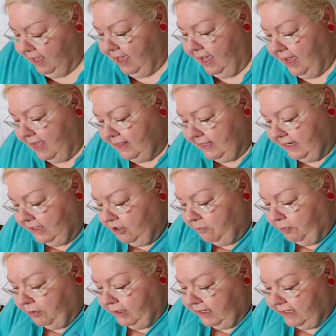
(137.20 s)
and then you
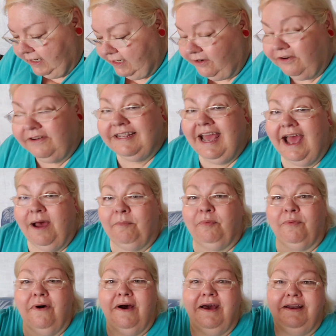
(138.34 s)
put it in your tap
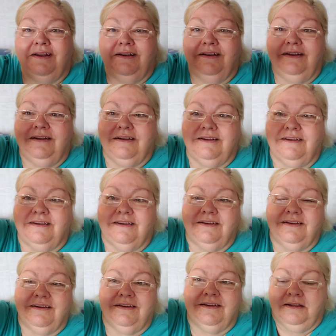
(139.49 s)
water.
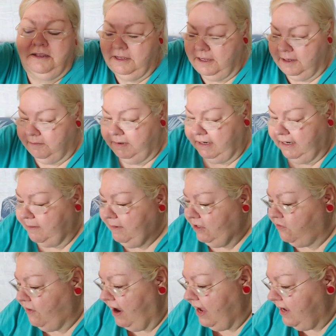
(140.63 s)
But let me
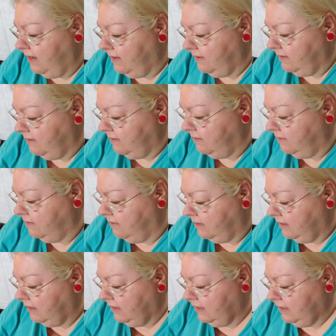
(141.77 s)
try it.
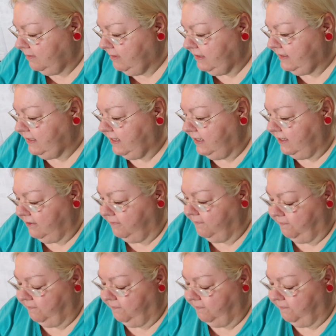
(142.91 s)
Let me see.